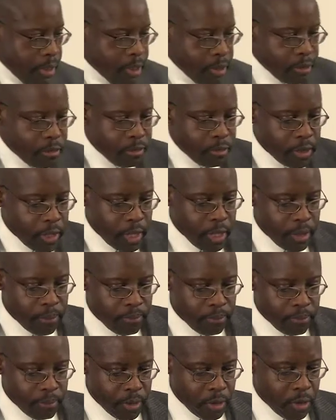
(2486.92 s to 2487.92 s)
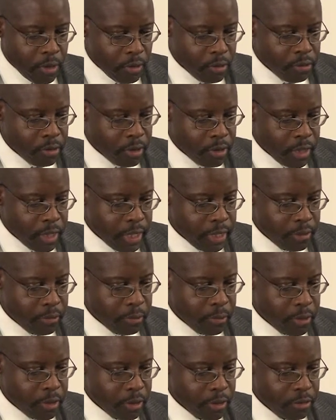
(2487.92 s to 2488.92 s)
me just close on the
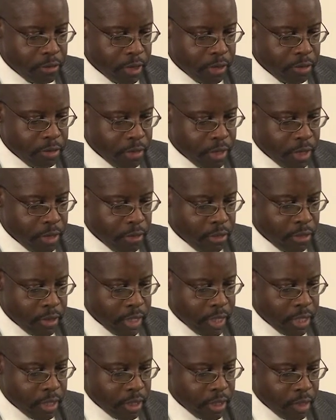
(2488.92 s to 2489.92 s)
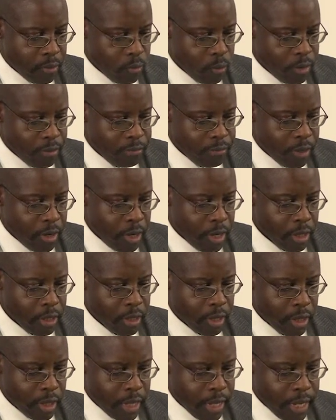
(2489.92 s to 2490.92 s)
last point, because I think that we've
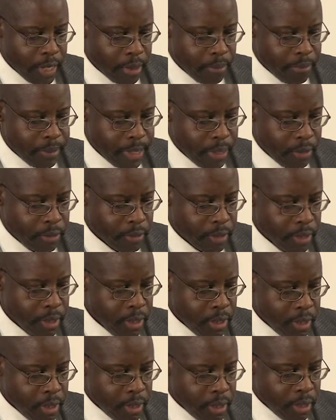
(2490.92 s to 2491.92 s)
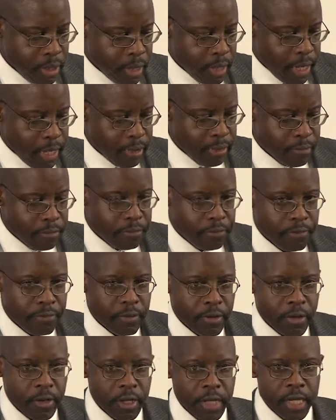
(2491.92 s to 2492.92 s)
talked a lot about kind of
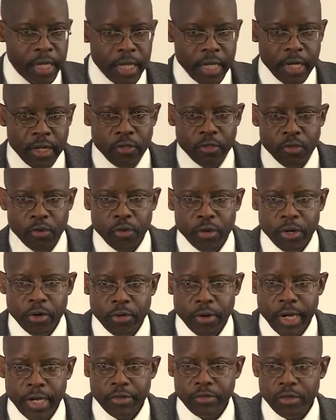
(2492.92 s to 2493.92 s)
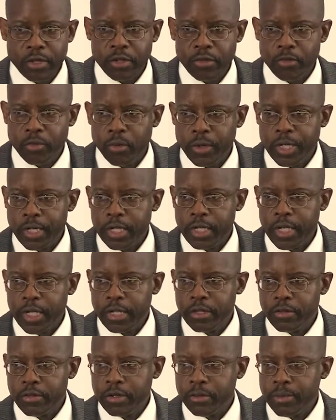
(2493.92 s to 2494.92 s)
getting through a crisis, what it
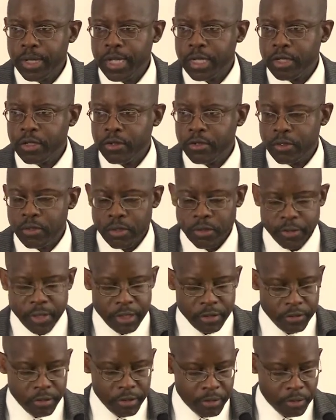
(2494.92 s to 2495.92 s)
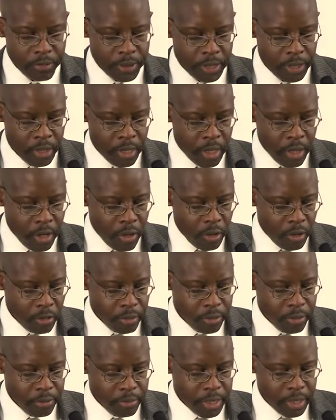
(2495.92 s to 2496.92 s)
takes to manage through the crisis, but
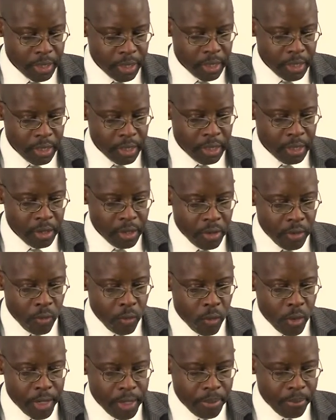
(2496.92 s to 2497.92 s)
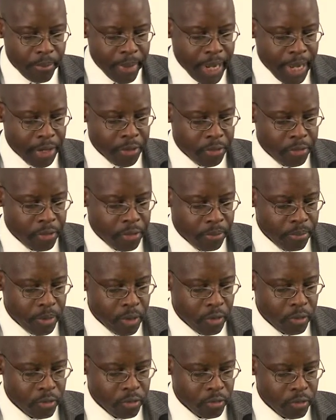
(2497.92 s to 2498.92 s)
ultimately what mattered the
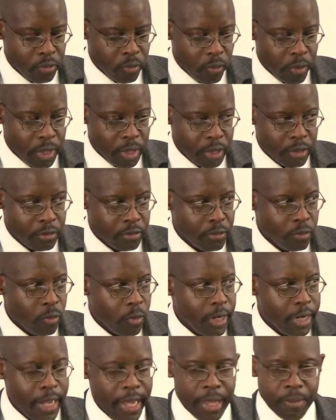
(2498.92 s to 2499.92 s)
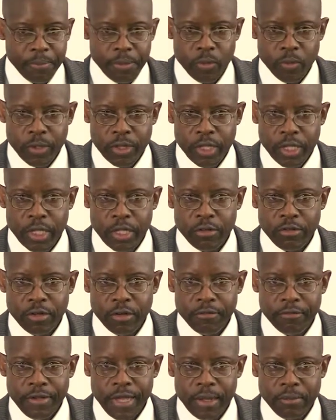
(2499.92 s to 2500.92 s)
most was what happened with kids
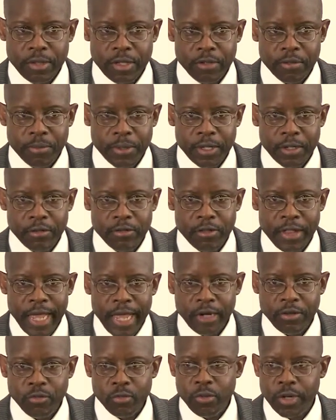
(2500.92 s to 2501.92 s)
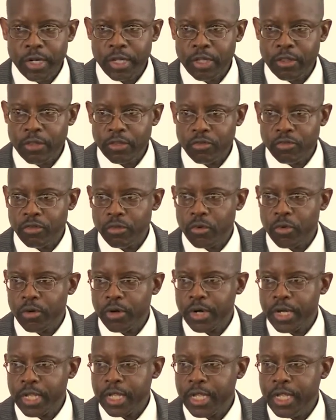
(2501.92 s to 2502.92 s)
and families, because that's really the
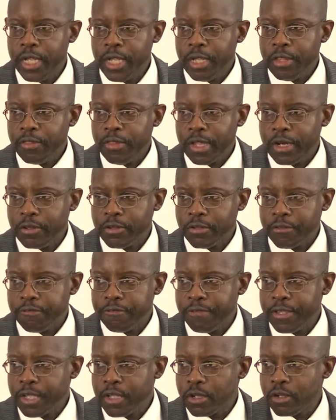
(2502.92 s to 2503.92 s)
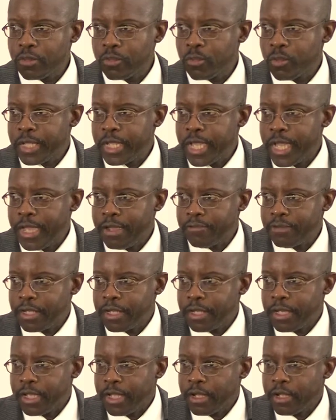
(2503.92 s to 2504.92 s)
story that is a field we have
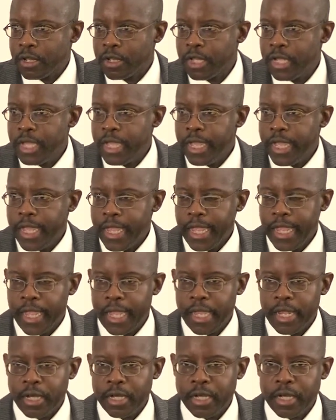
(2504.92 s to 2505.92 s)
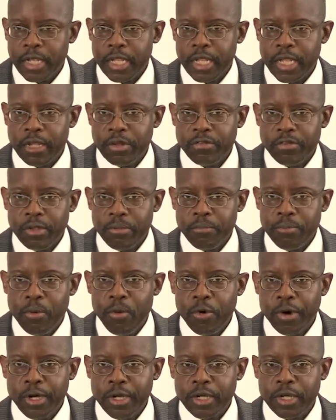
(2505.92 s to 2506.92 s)
to tell. And it's
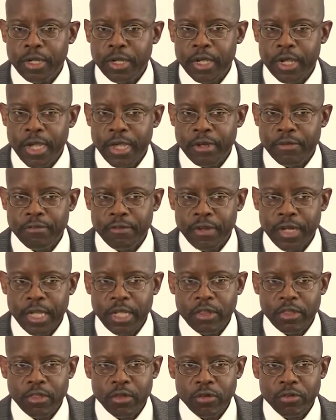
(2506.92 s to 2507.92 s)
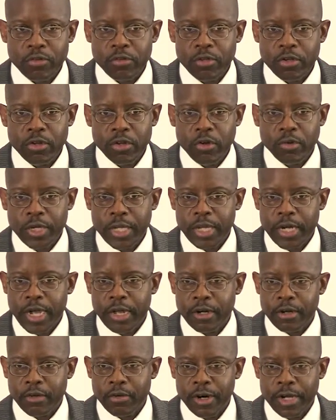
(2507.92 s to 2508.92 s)
important to kind of link those. You don't get
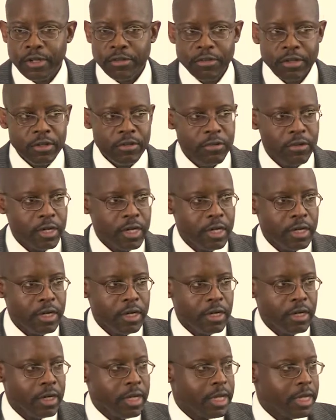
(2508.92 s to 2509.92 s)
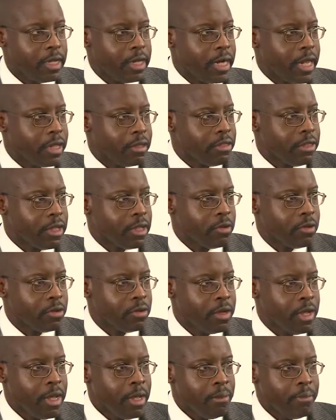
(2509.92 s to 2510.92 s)
out of crisis, and I think it
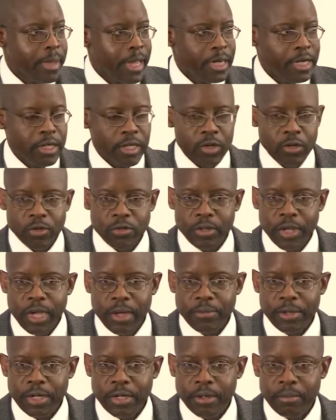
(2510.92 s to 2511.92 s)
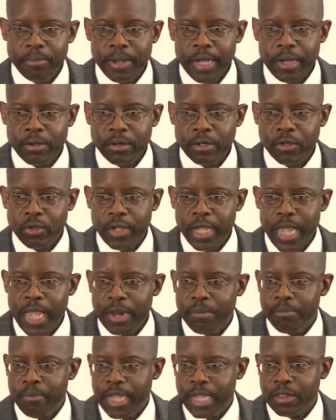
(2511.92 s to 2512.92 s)
was Patty Jo's comment about you
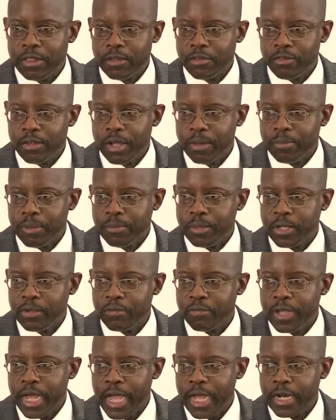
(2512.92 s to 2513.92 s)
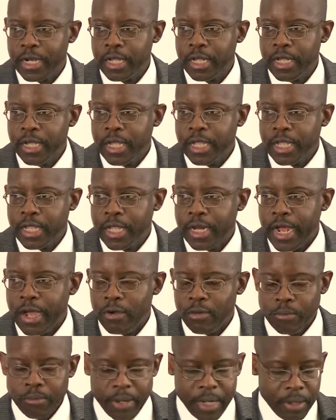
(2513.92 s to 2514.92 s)
can't make this up. I mean, you've got to get
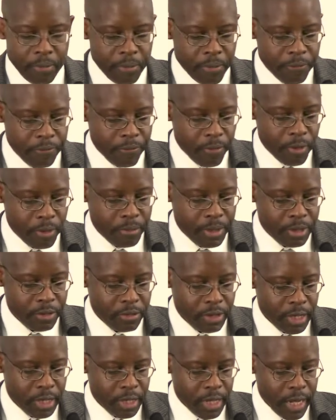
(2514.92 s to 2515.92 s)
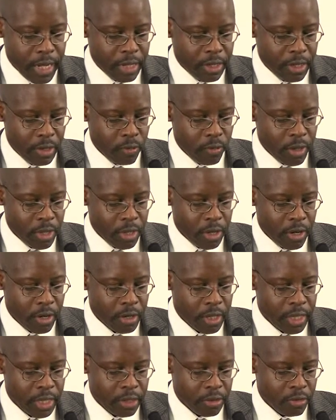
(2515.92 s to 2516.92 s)
out by performance, and they really
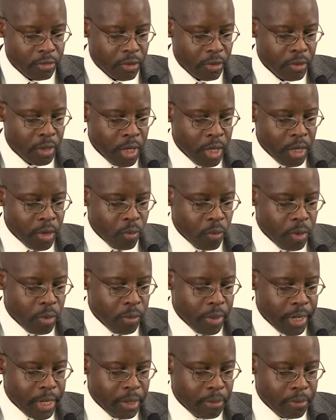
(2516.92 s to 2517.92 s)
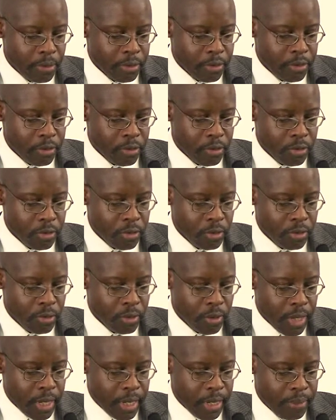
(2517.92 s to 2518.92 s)
are linked. So we were able
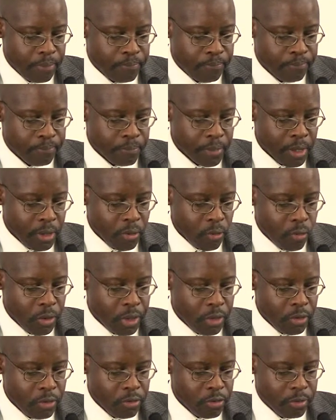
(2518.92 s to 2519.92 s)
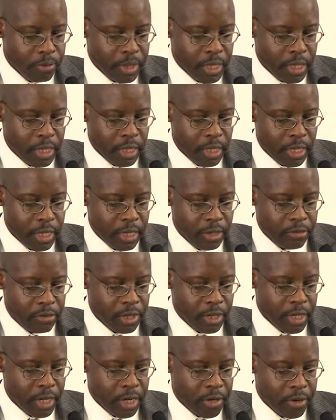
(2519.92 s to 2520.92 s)
to reduce the median days
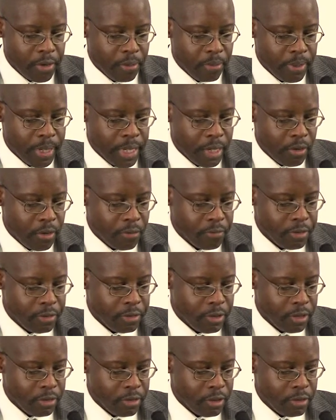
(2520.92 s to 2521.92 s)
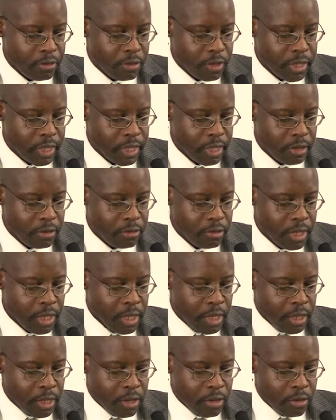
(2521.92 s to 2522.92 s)
in care by over 600 days,
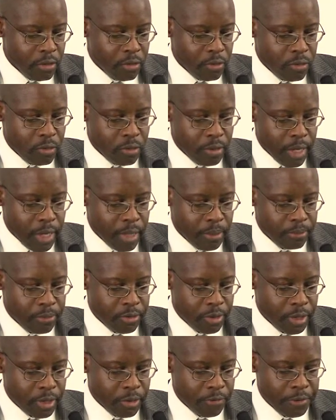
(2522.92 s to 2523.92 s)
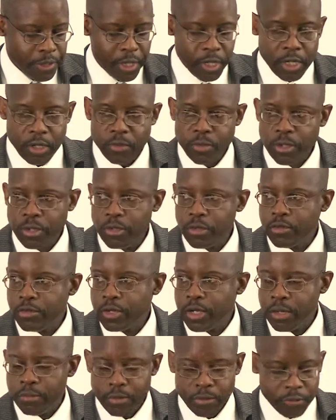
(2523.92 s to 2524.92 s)
significantly reduce
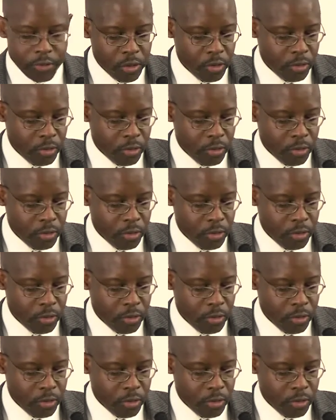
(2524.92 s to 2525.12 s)
the number of